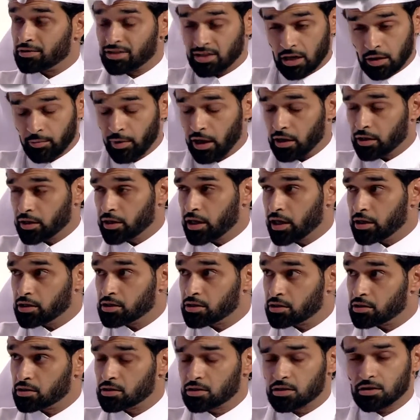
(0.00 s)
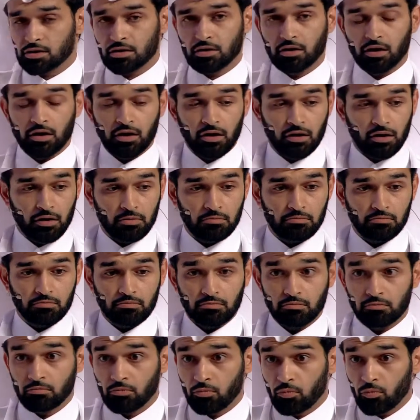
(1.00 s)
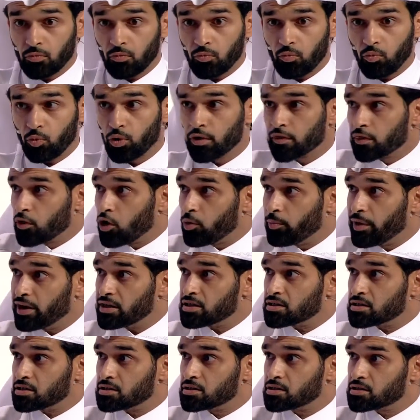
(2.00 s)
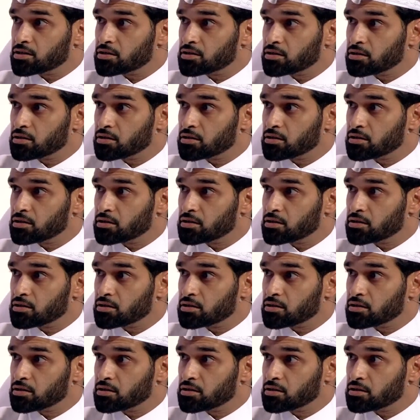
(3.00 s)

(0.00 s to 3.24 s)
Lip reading: Same allegations with no basis.